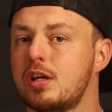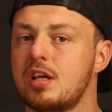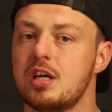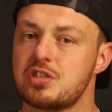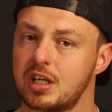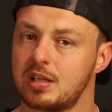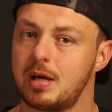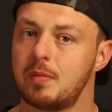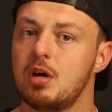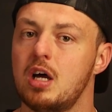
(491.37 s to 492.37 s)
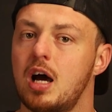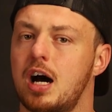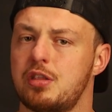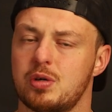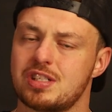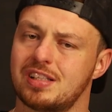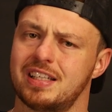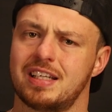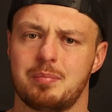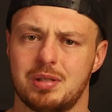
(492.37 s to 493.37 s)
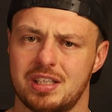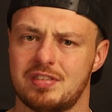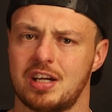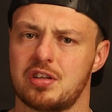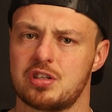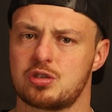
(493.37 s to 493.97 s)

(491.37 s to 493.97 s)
with check them out. Uh, there is a link, I believe, down in the